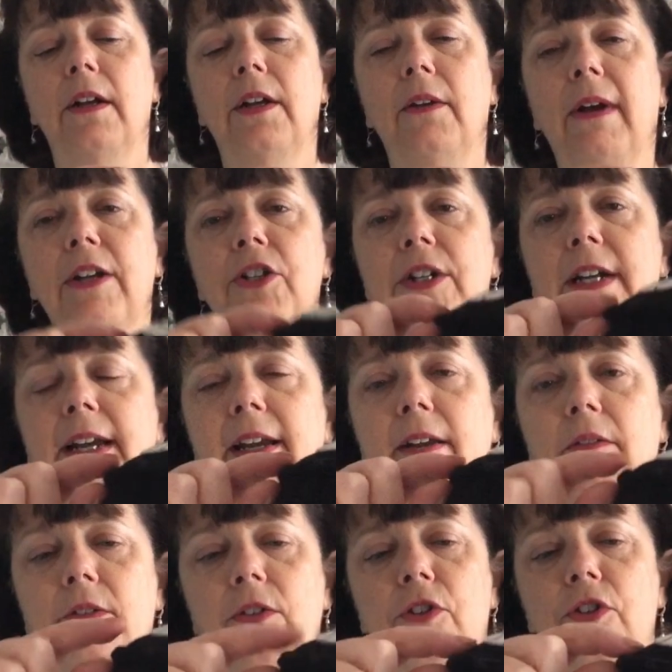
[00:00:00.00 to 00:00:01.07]
actually
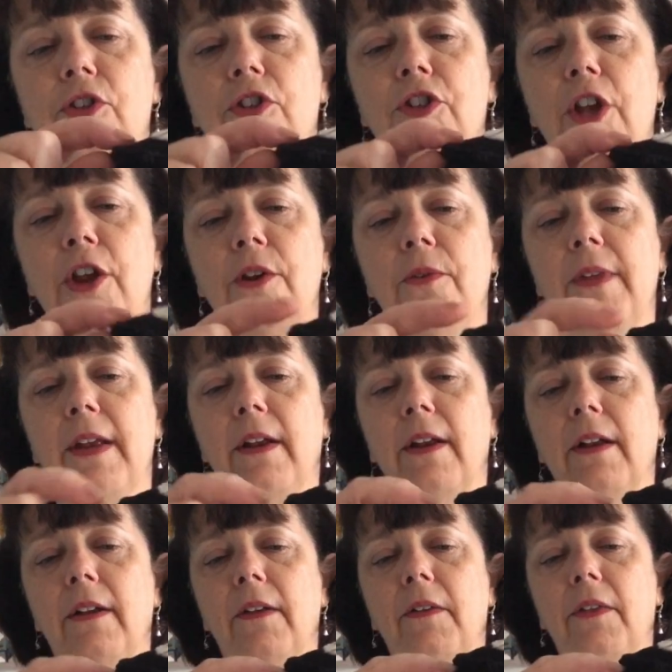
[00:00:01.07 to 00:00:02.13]
sew
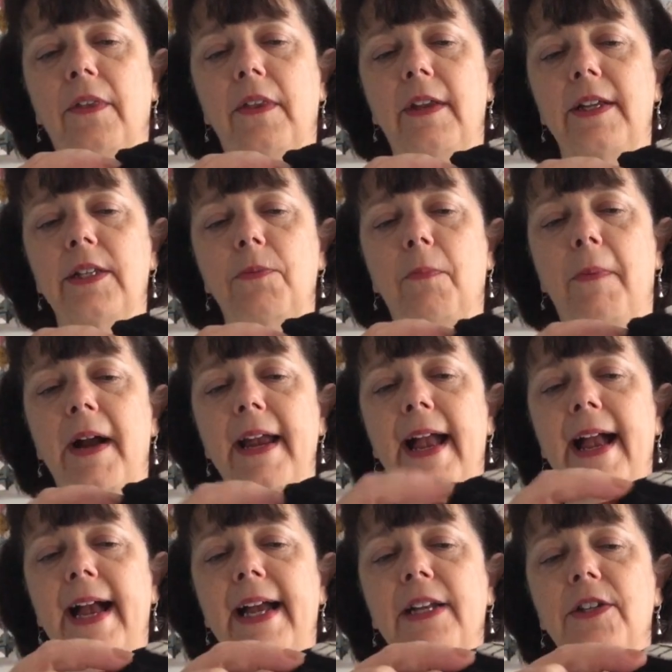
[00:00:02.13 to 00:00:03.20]
this by
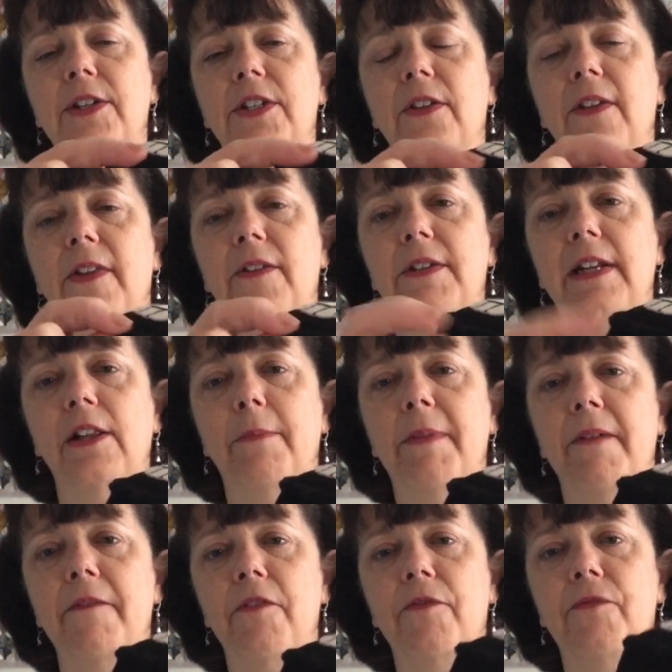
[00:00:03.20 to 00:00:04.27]
hand so that there's a little bit
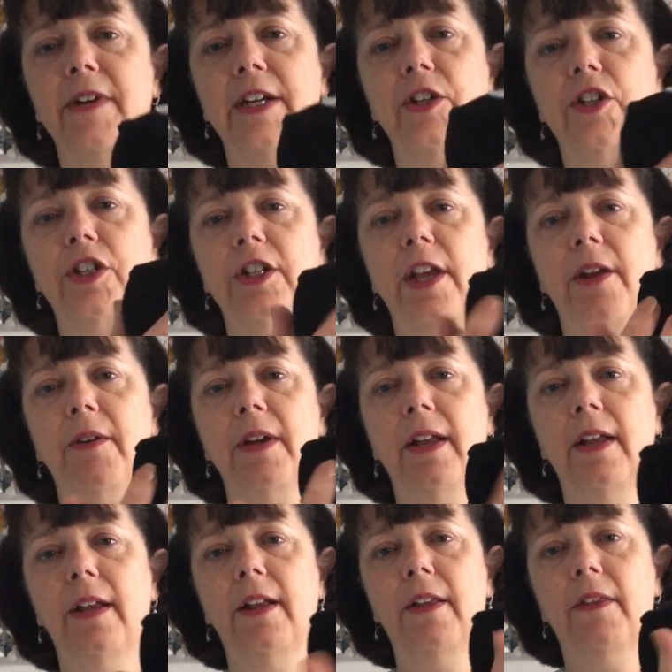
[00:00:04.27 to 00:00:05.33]
of a ridge. So
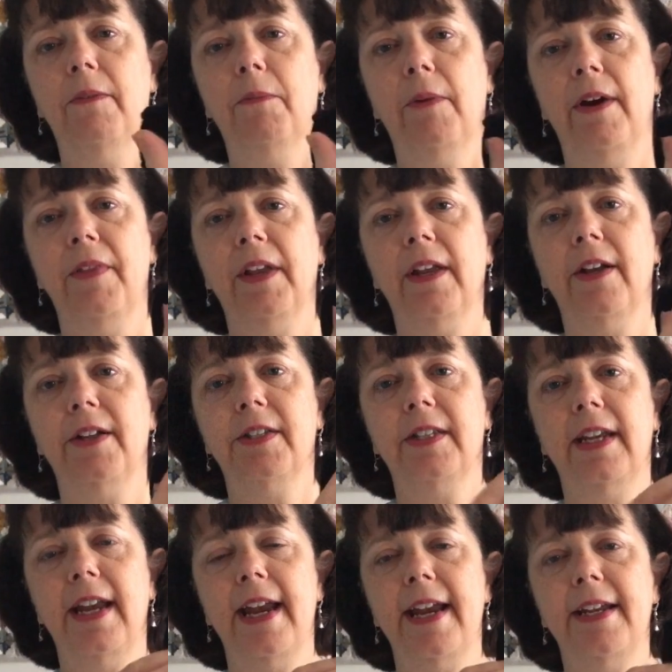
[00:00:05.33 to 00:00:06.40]
where the
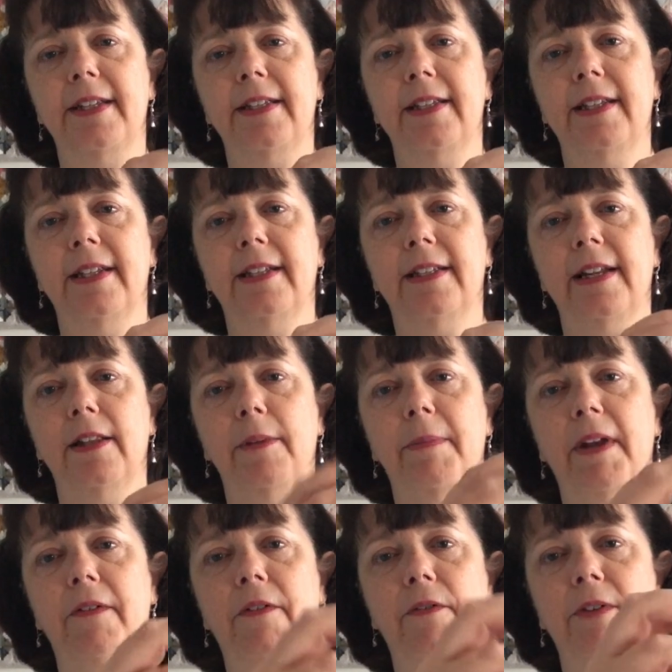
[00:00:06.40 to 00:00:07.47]
gusset is, there's a little
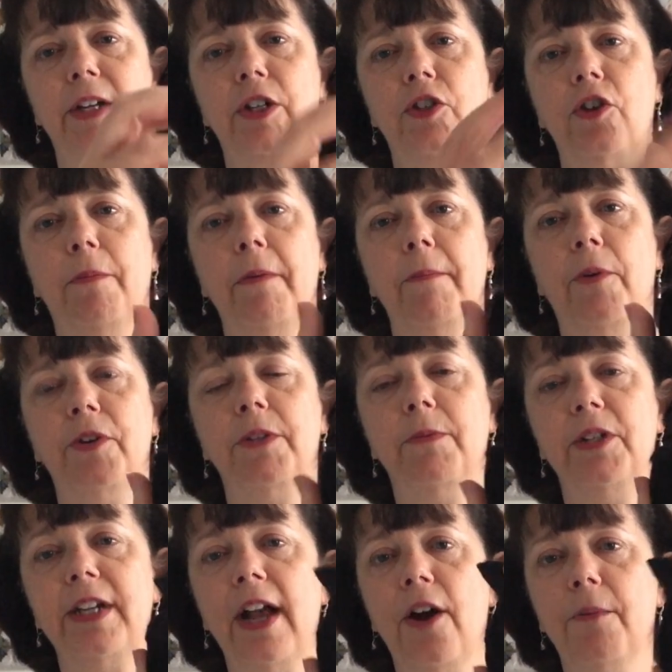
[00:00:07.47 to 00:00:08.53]
bit of a ridge top and bottom,
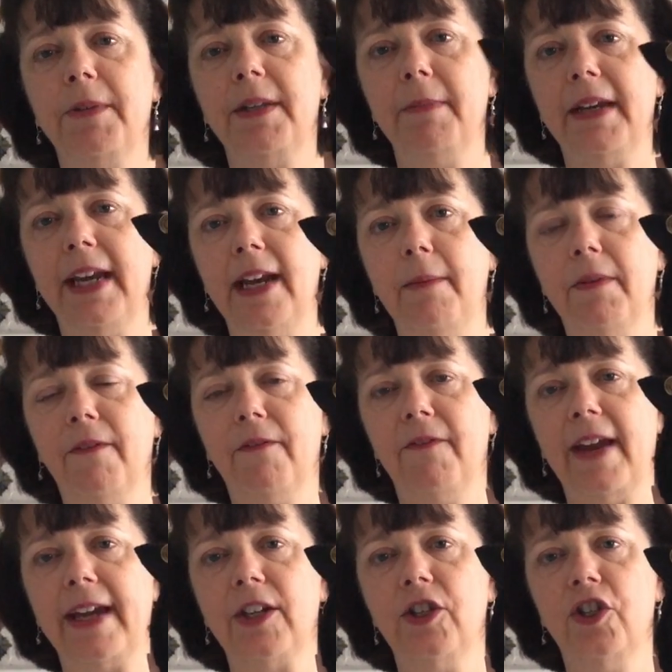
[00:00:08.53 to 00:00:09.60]
which helps him keep the
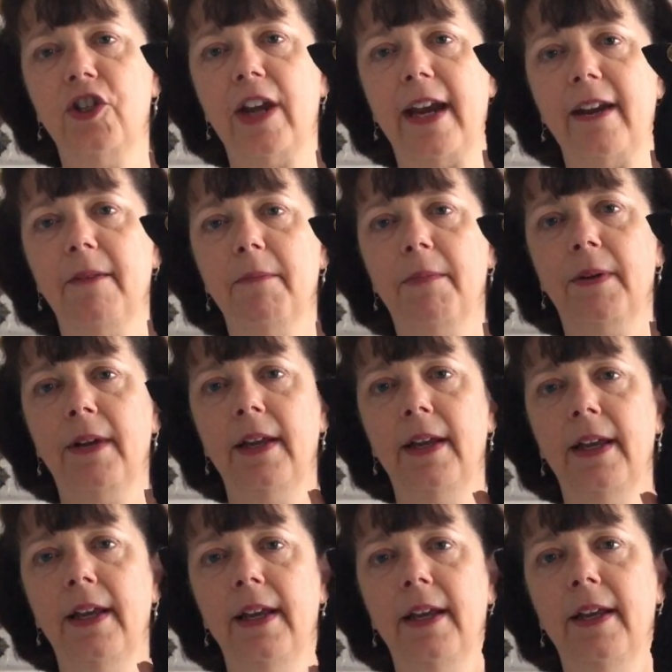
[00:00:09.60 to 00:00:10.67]
face shape.
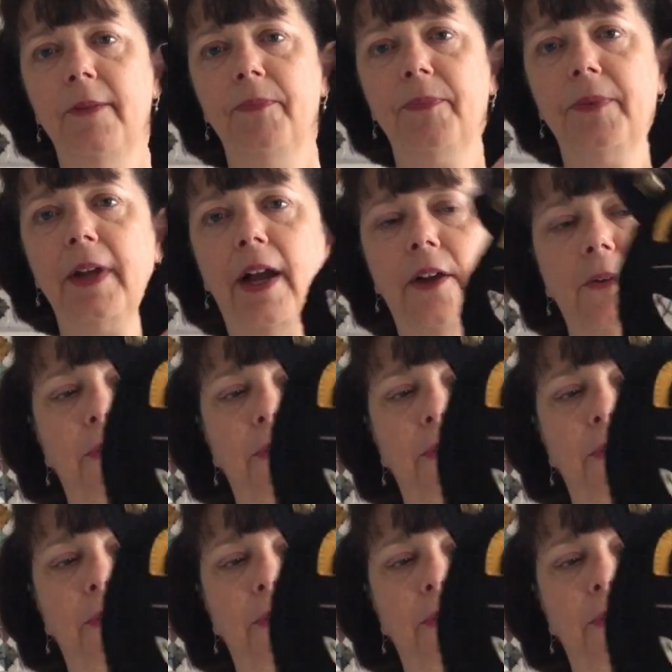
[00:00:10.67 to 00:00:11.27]
And on